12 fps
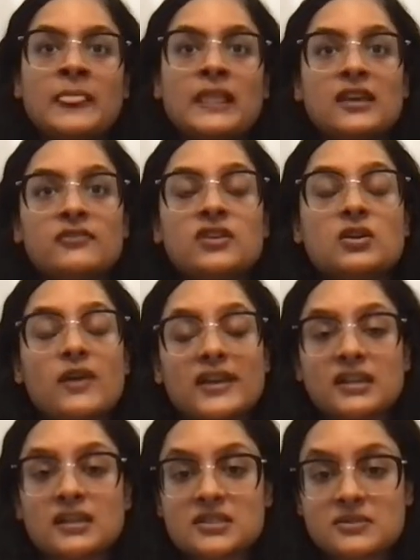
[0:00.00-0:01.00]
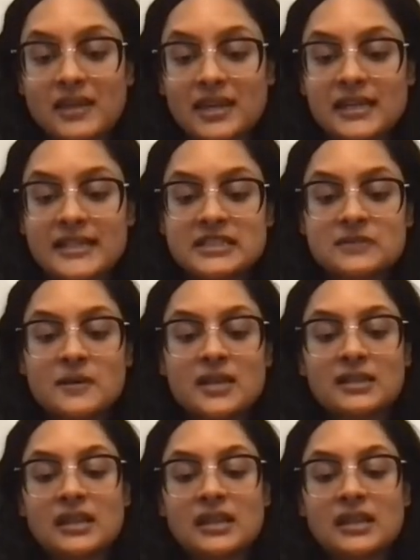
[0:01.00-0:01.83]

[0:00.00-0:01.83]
If the querent is very desperate,